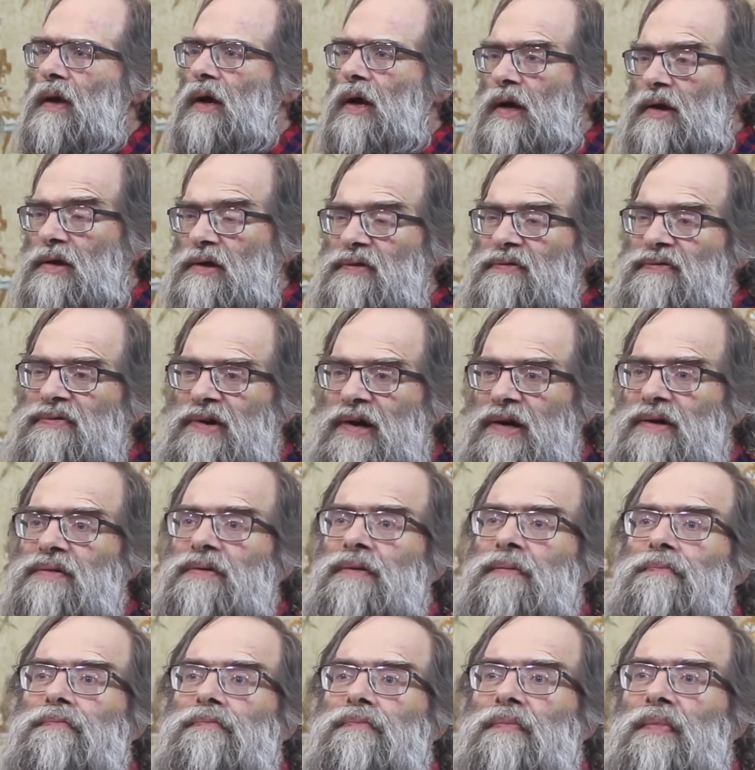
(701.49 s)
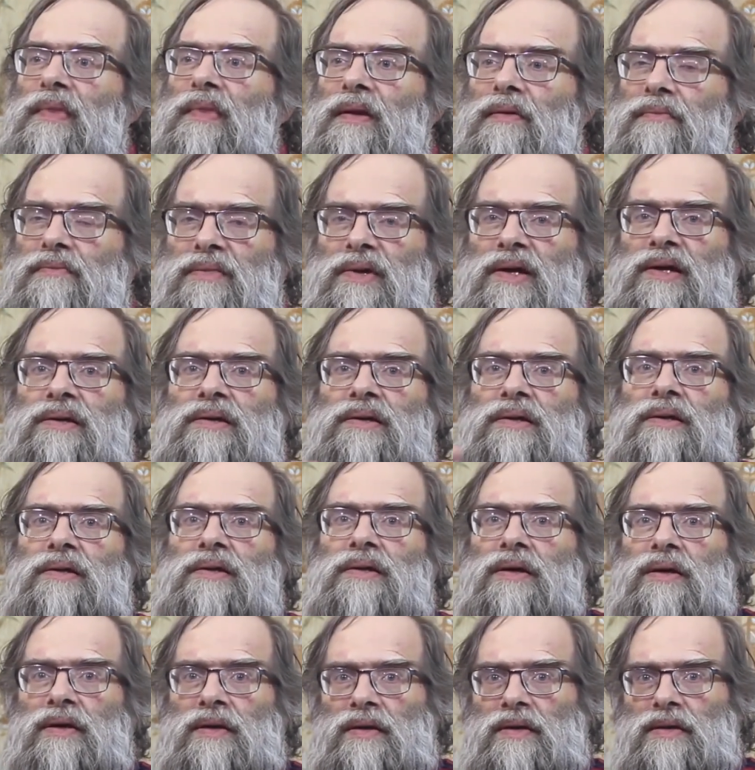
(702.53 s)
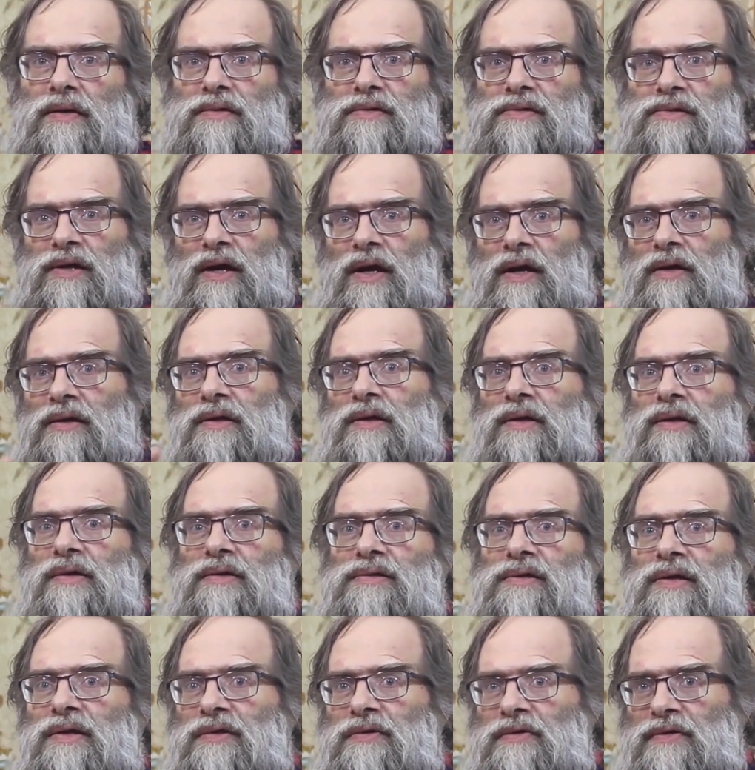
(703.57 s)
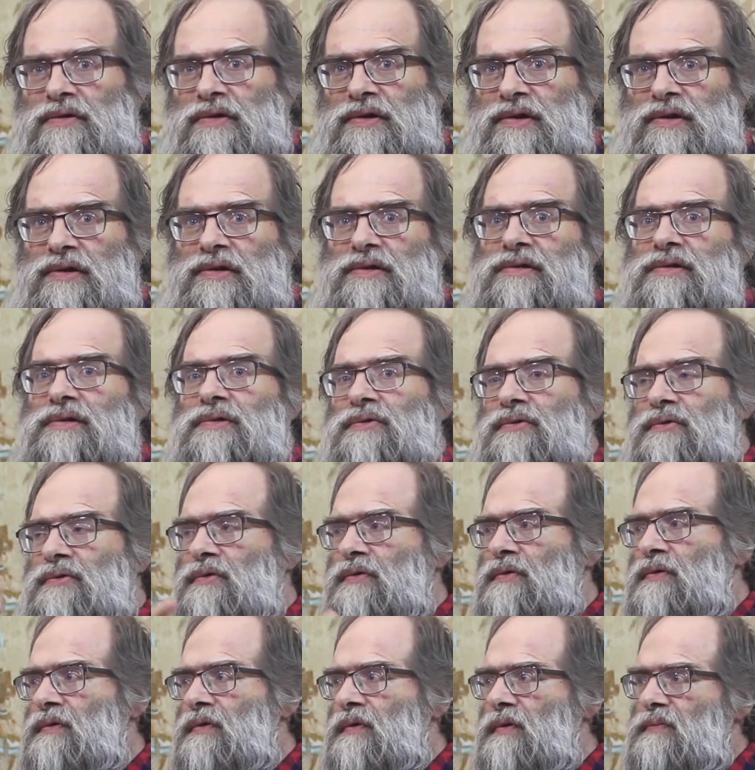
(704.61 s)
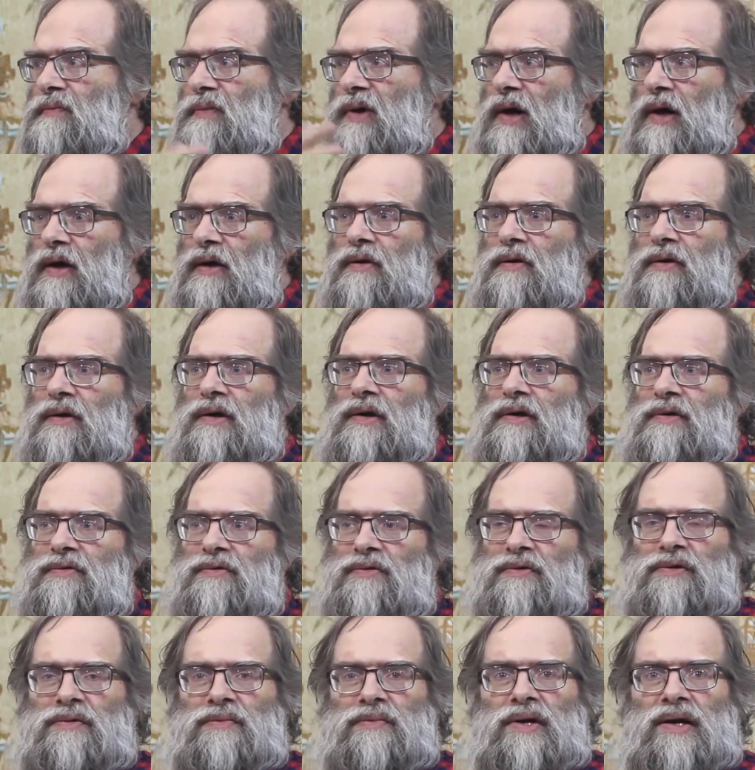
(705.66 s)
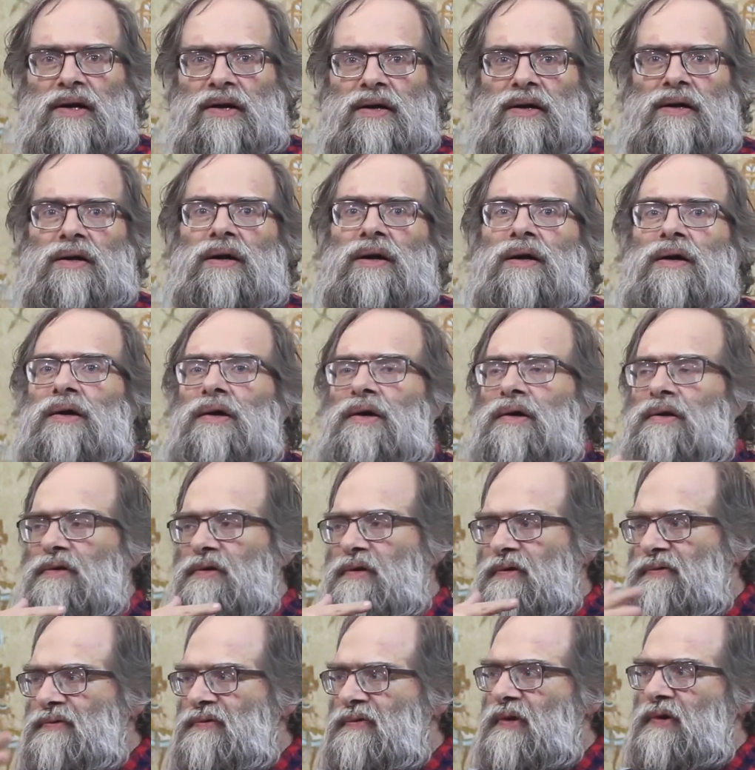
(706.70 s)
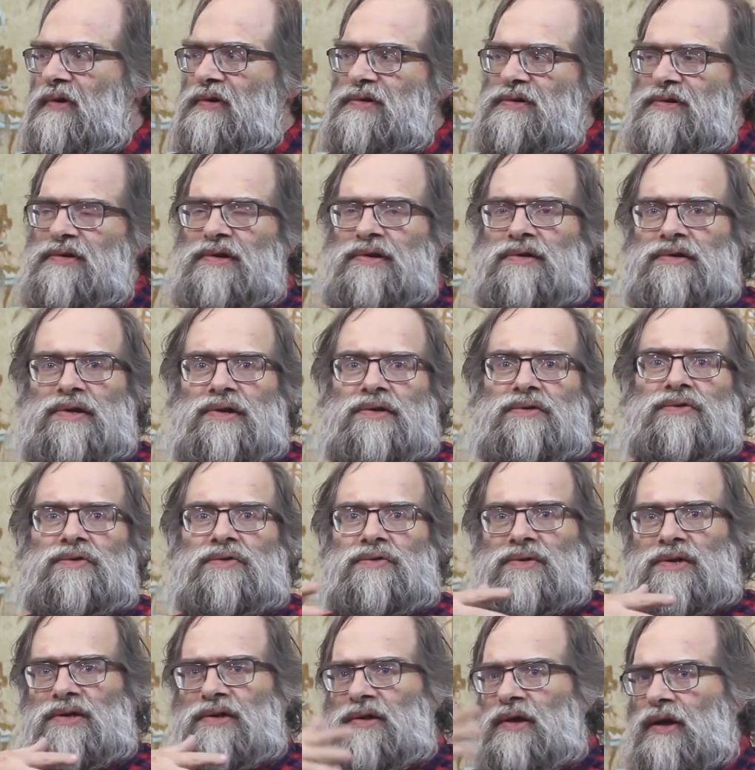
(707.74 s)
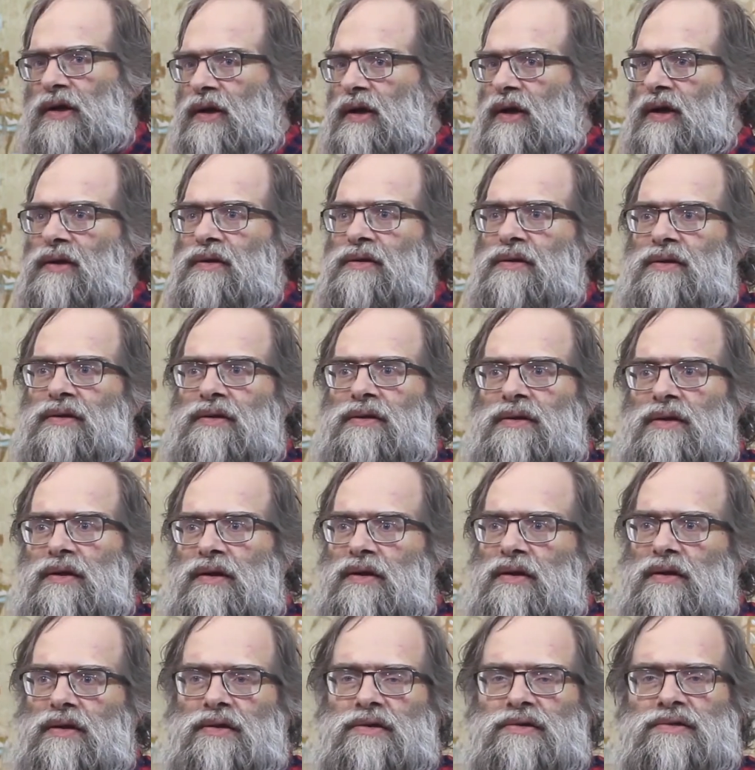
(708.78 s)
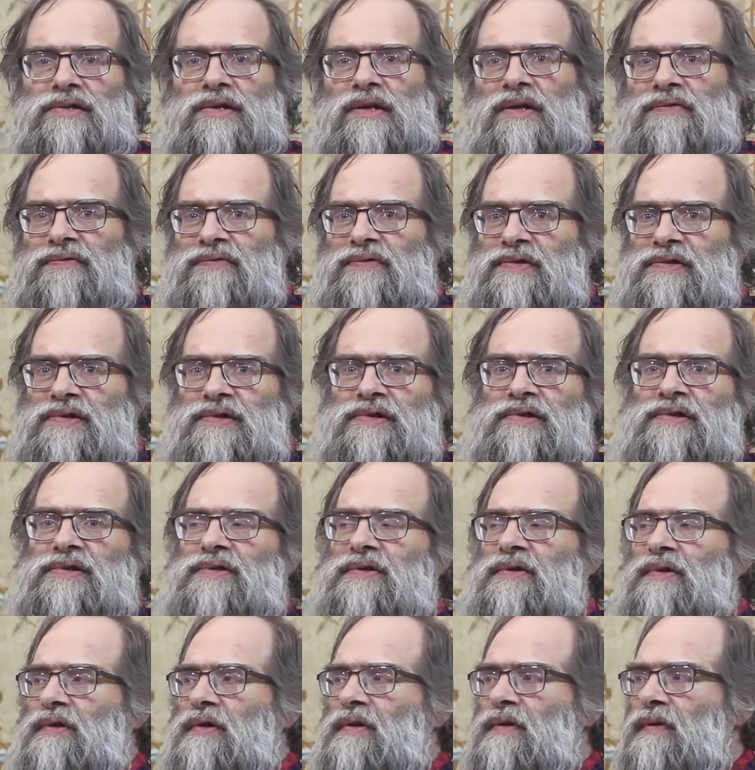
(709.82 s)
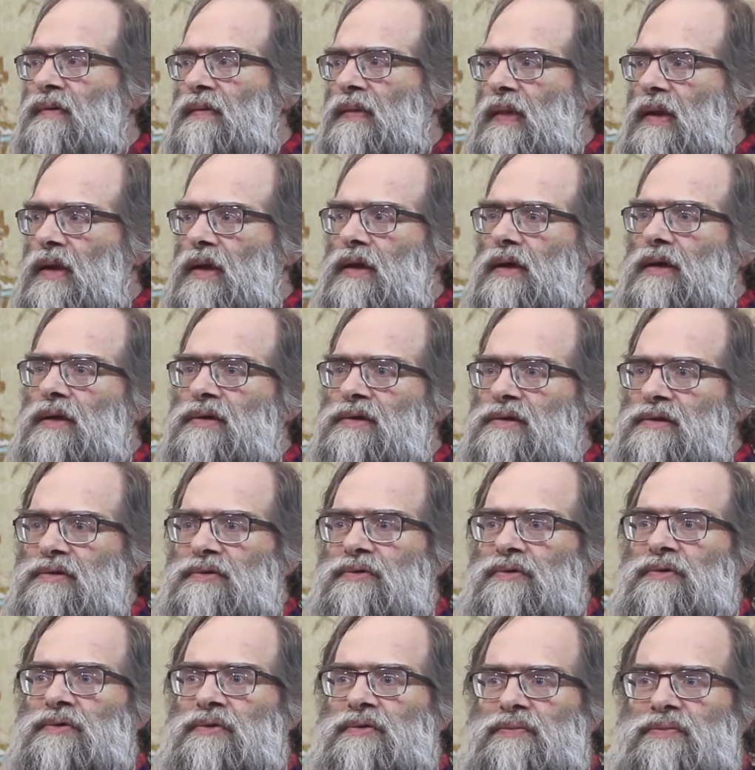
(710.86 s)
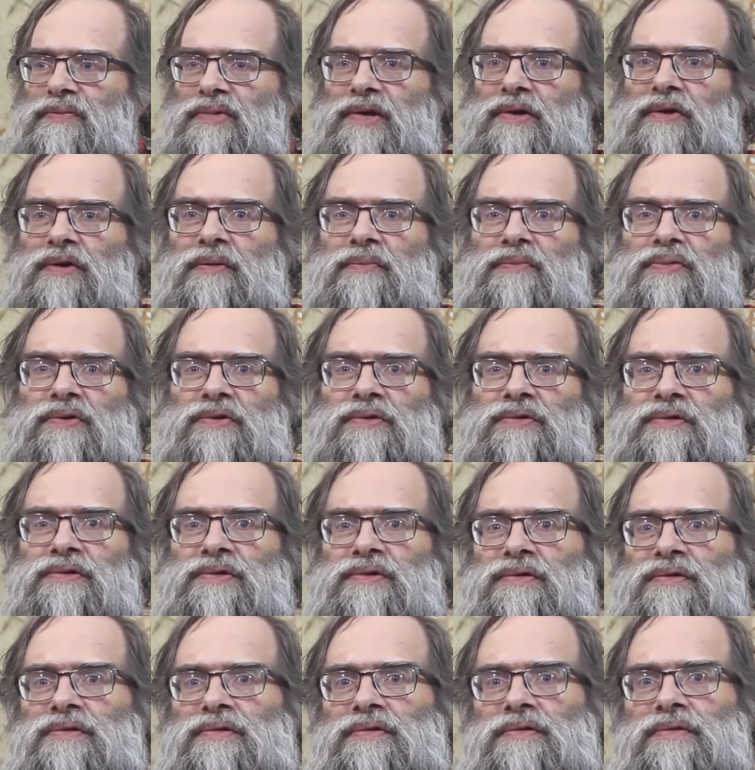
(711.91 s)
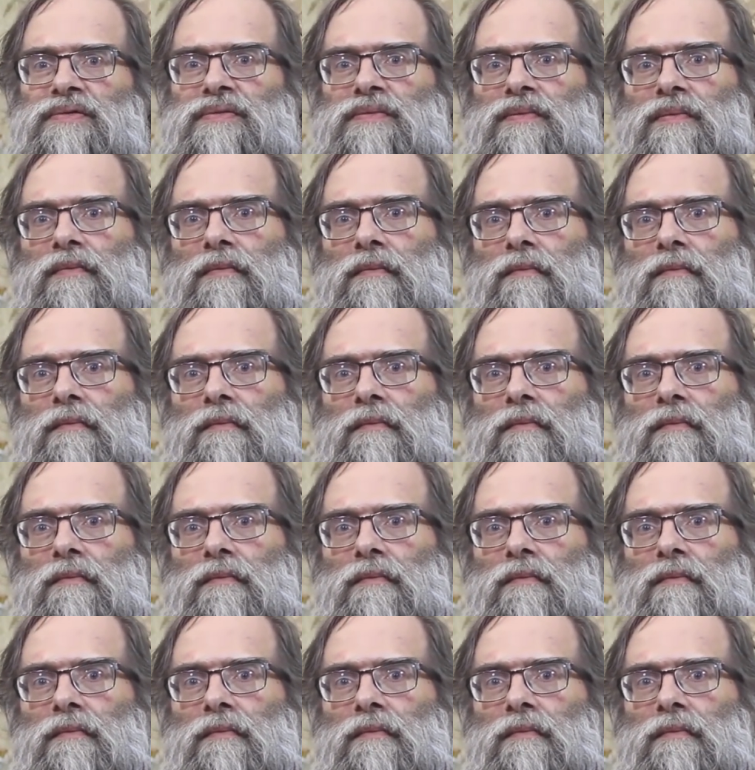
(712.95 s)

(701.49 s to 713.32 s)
And in fact, many Chinese and Koreans who migrate to America, the first thing they do when they land in San Francisco is to become Protestants.